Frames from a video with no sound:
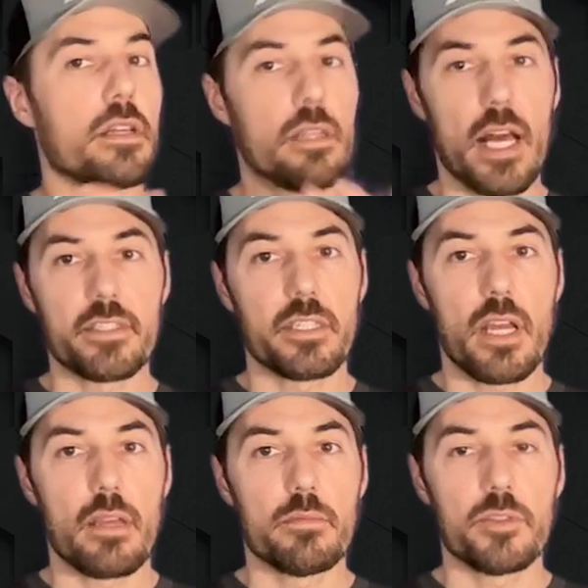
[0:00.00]
Lots of
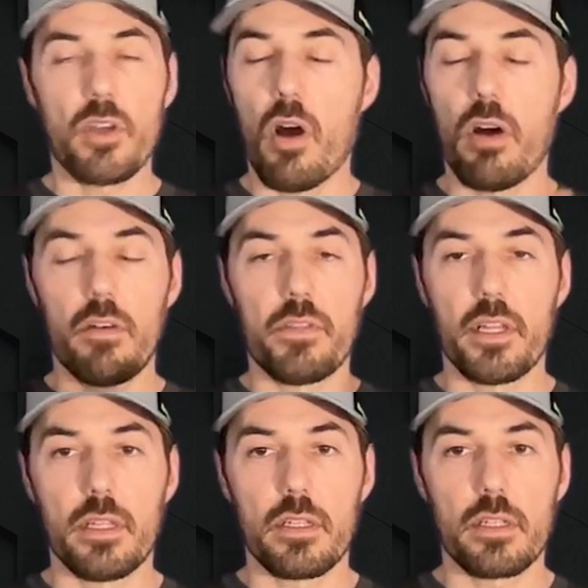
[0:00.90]
times all of
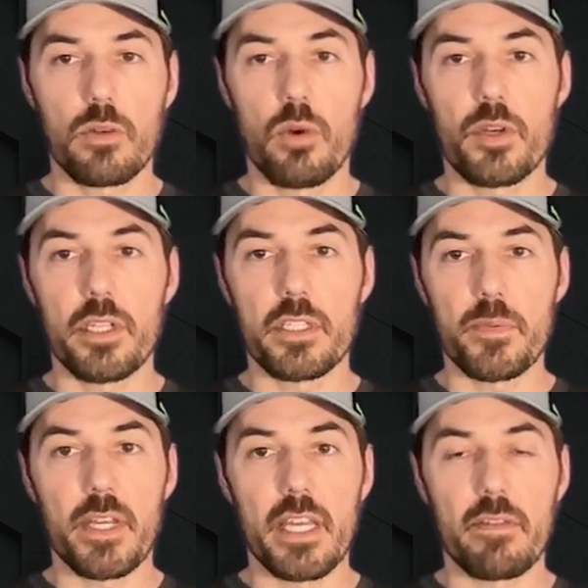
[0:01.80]
the quota
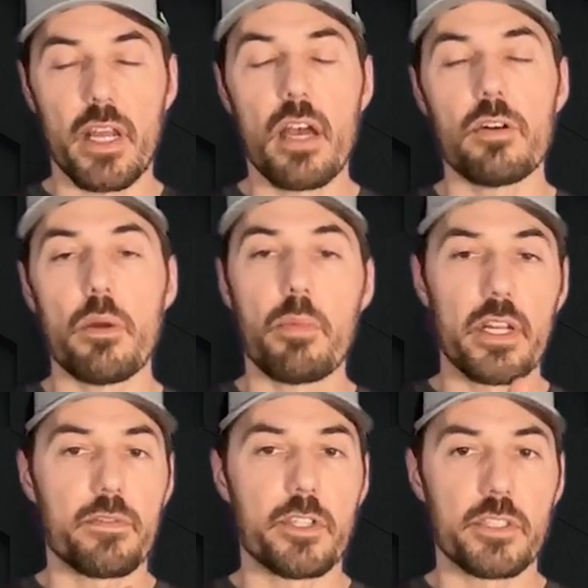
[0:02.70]
has been given out,
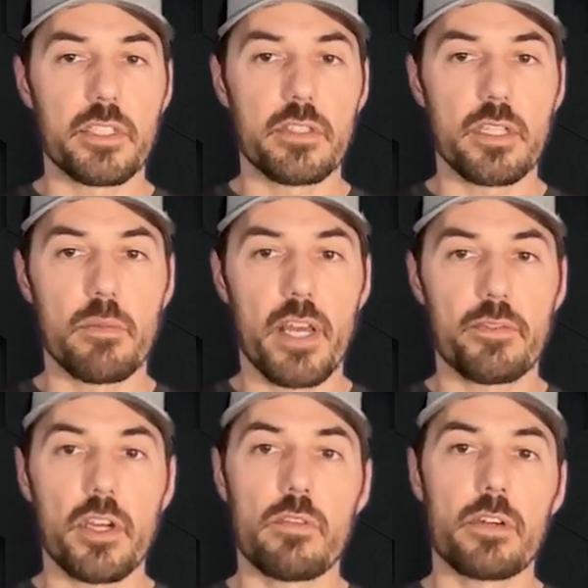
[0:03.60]
but if there's still some
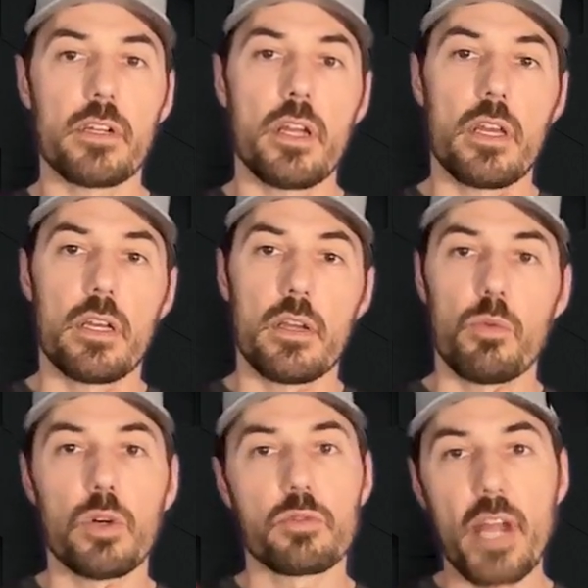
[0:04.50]
left over,
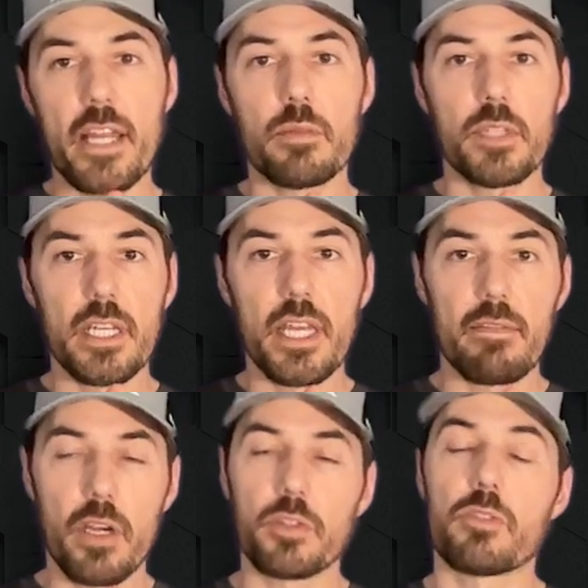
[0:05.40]
we'll randomly
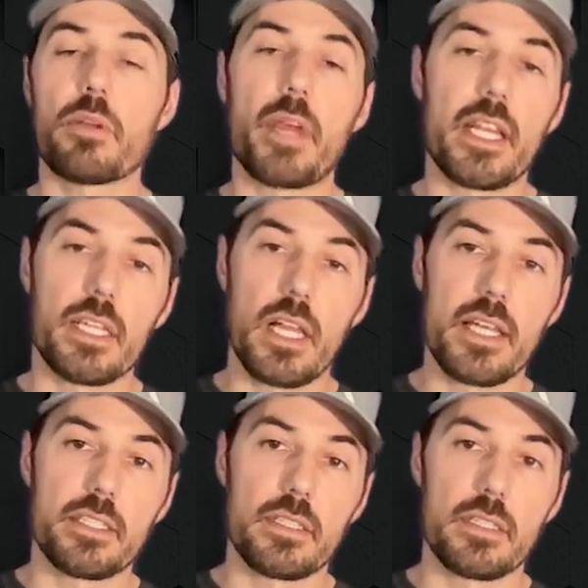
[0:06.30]
give out the remaining
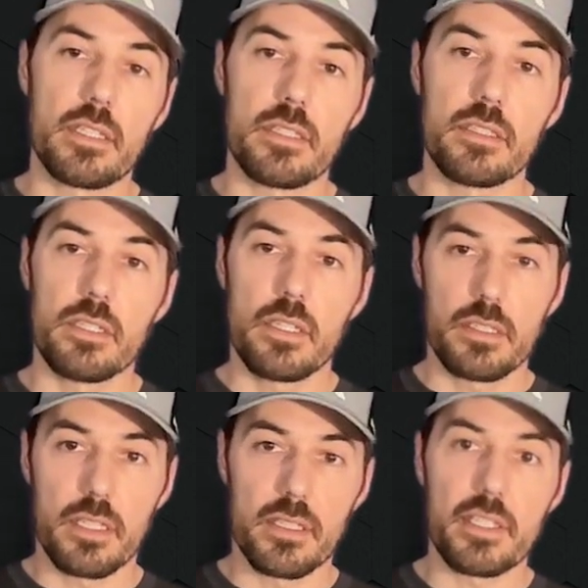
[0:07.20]
licenses
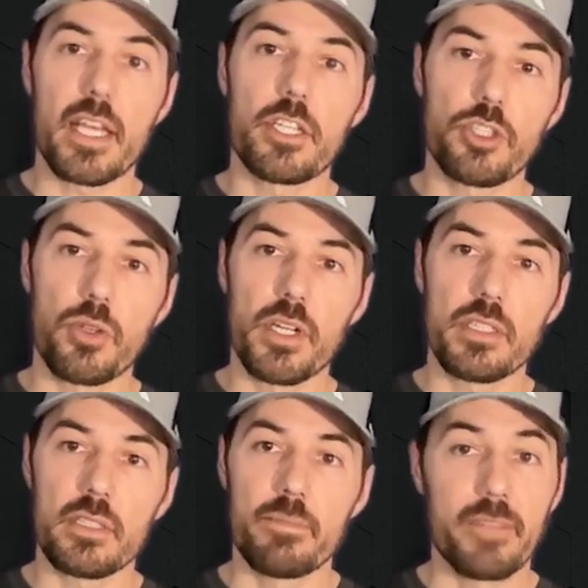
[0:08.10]
to the second
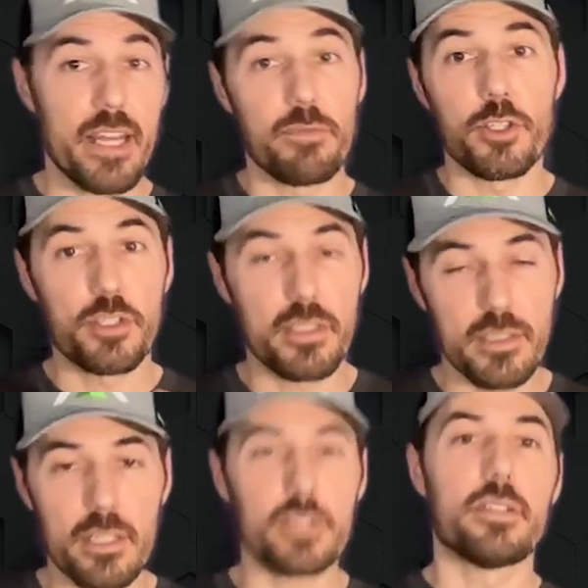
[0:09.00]
choice. And if there's
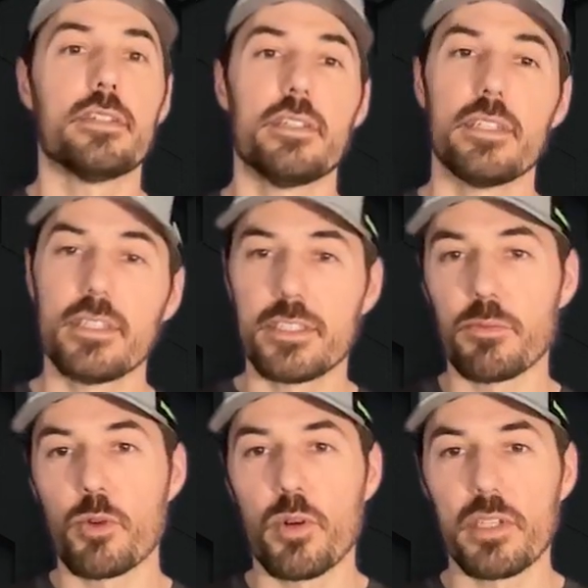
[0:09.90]
still
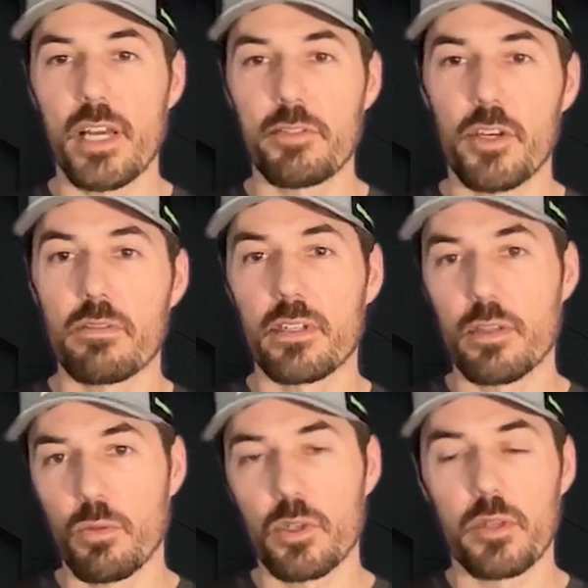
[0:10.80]
some quota left
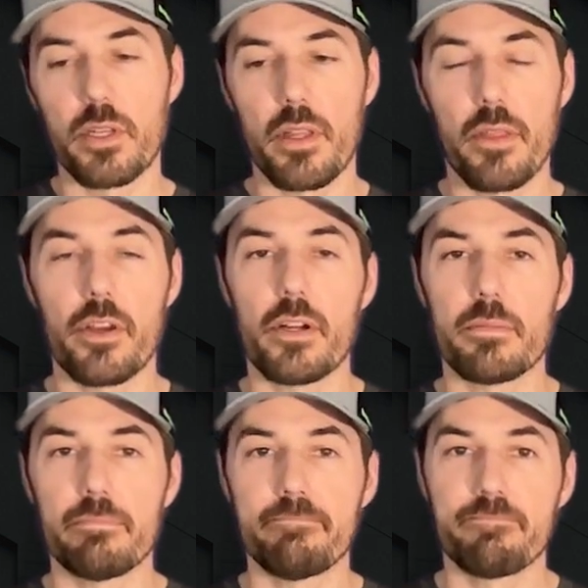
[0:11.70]
over, we'll go to the third.